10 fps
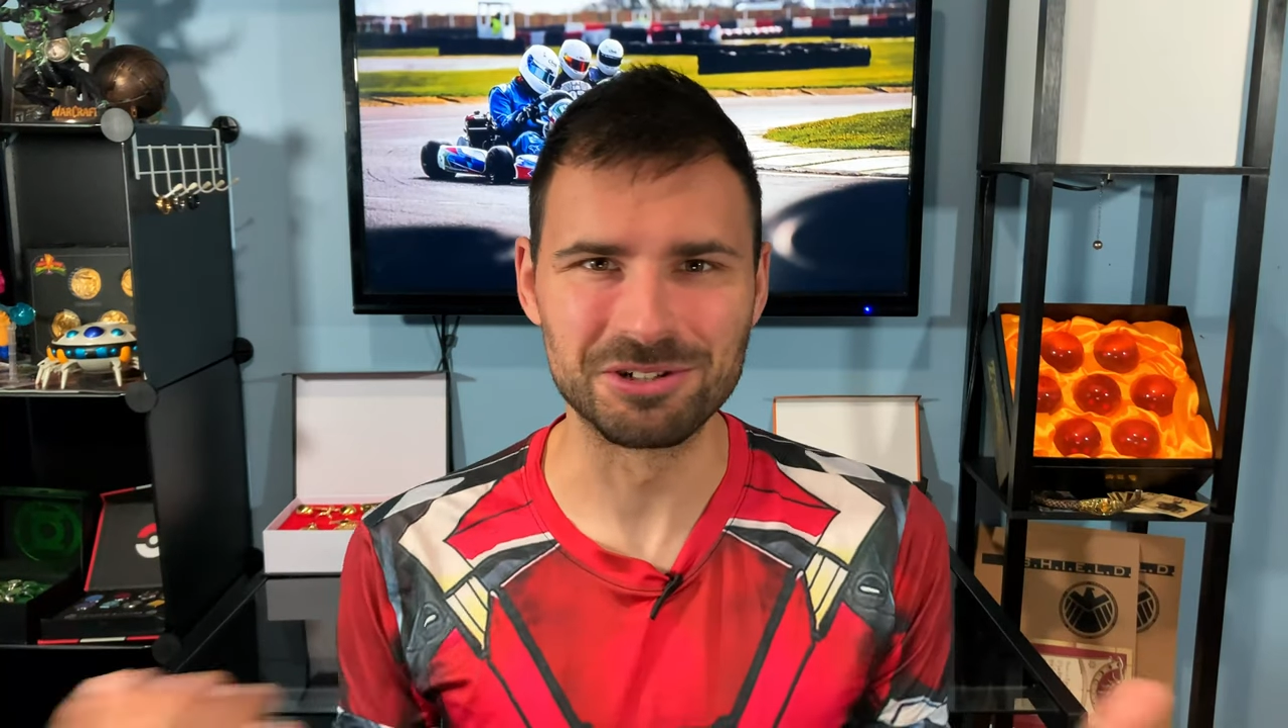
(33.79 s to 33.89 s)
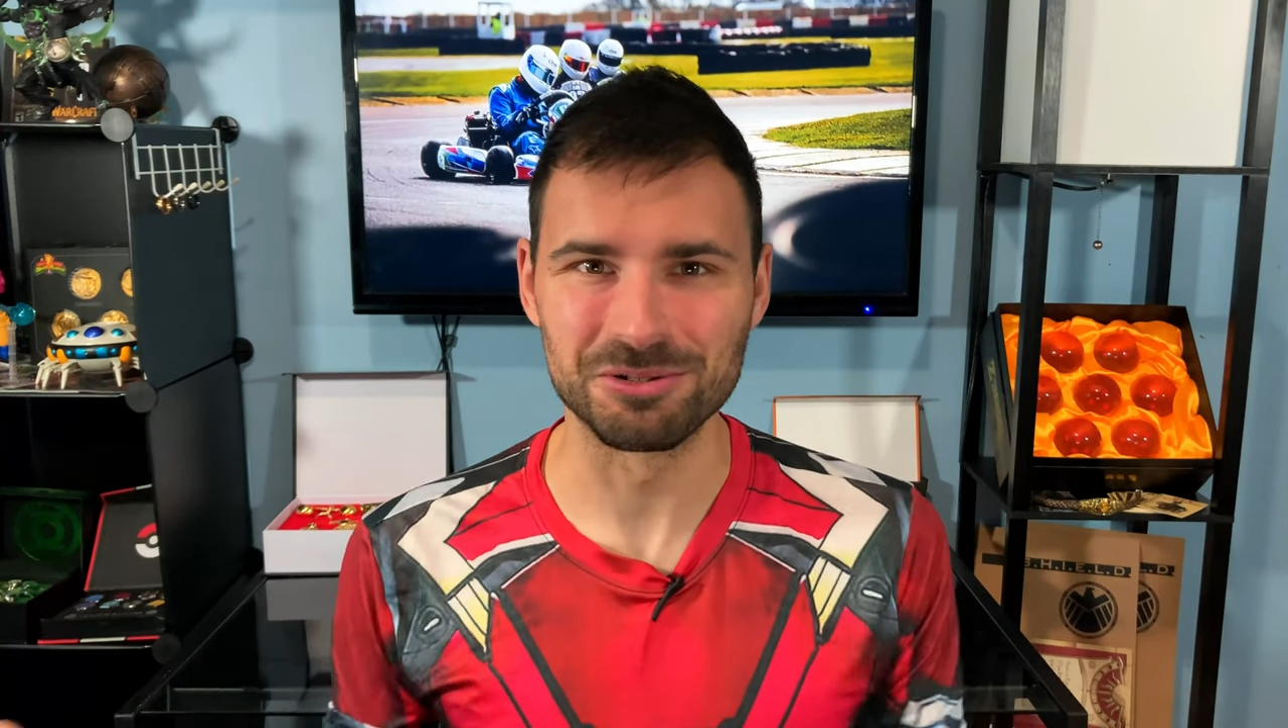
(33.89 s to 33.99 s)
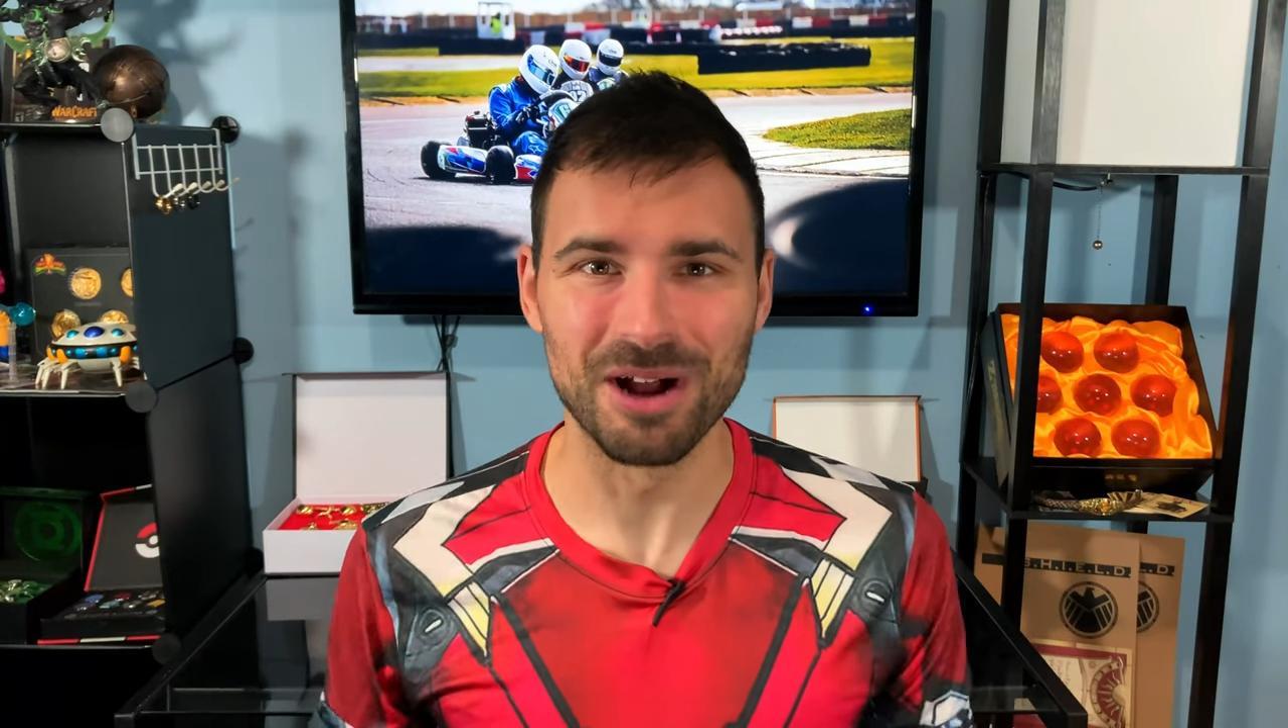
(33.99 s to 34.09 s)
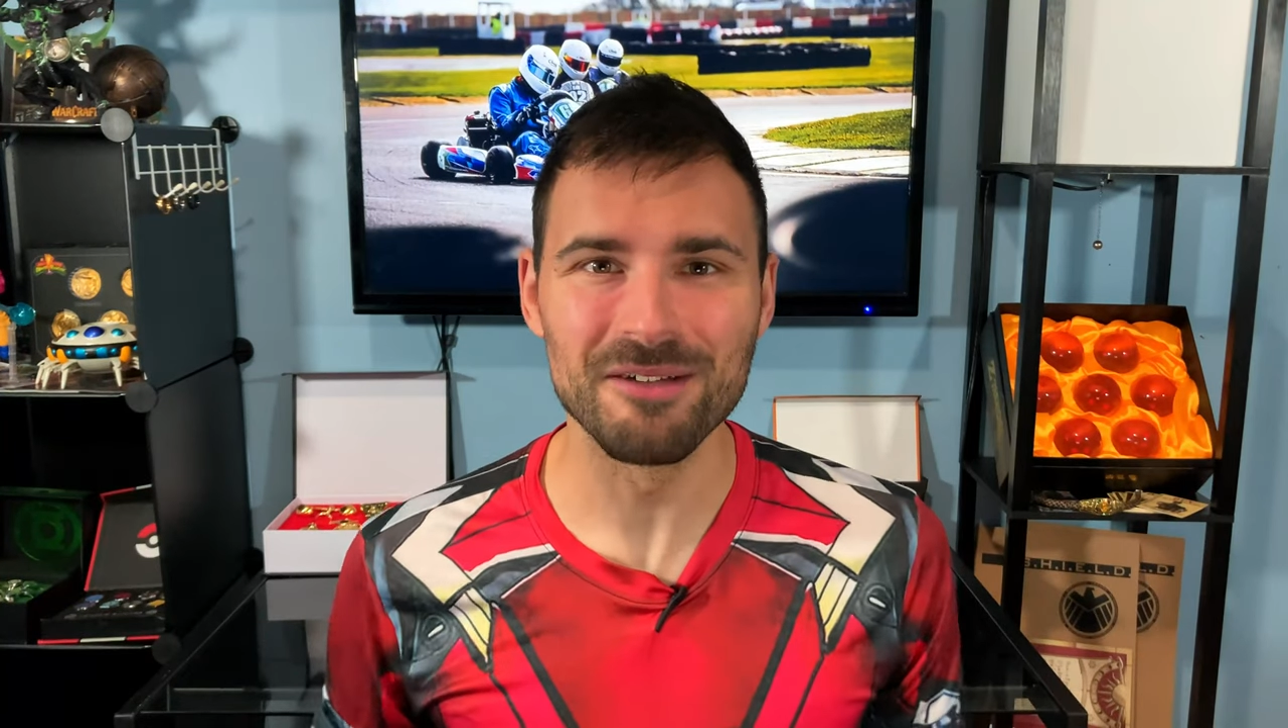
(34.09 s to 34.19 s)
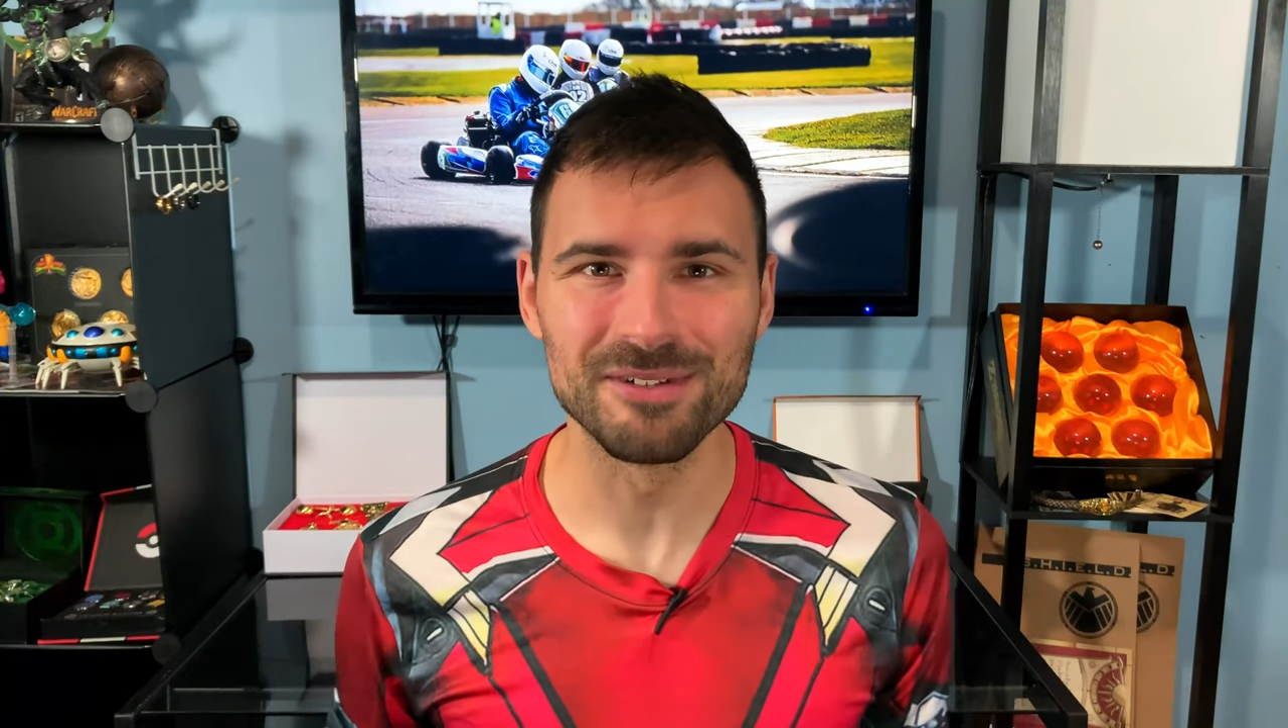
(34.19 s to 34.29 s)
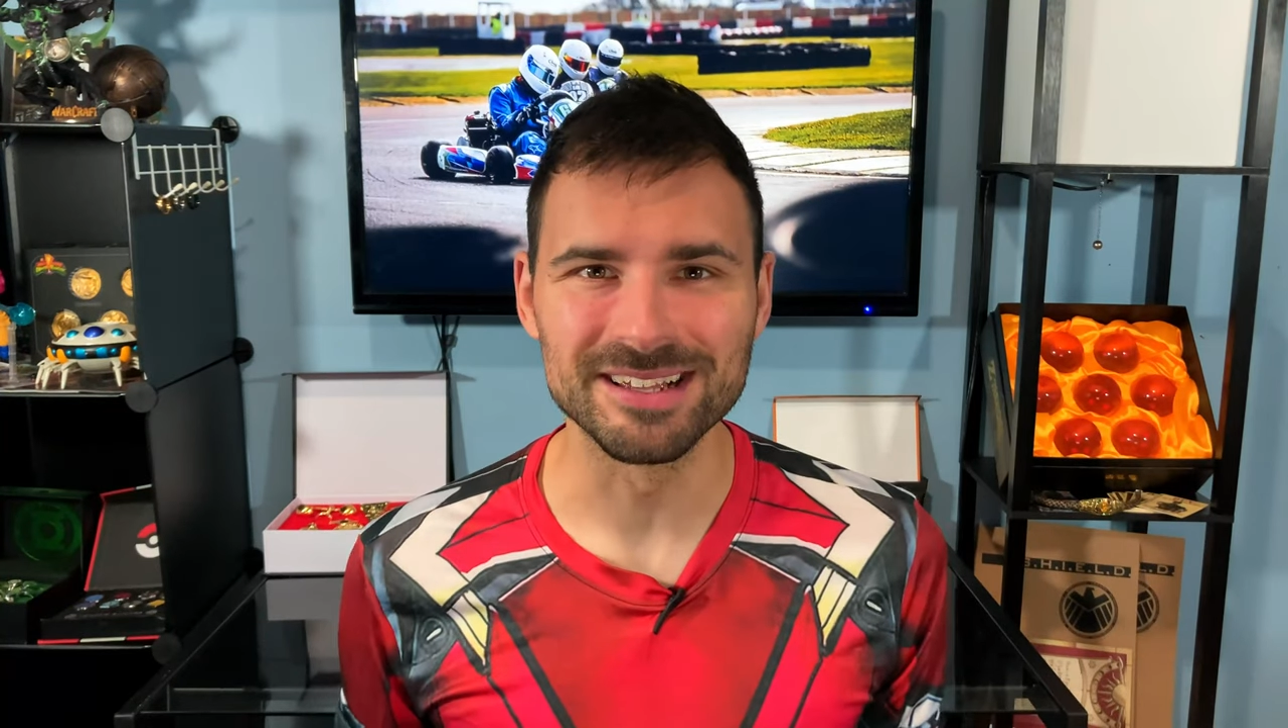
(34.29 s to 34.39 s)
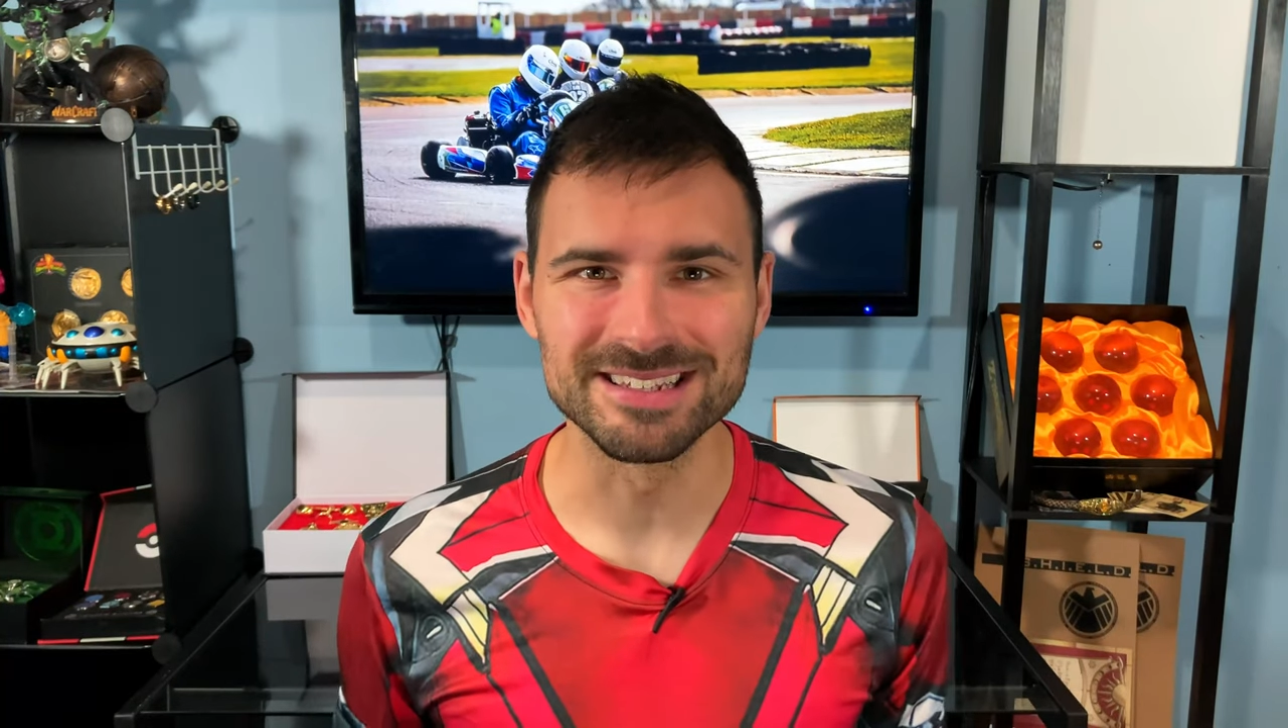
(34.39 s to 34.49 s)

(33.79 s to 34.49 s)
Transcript: driving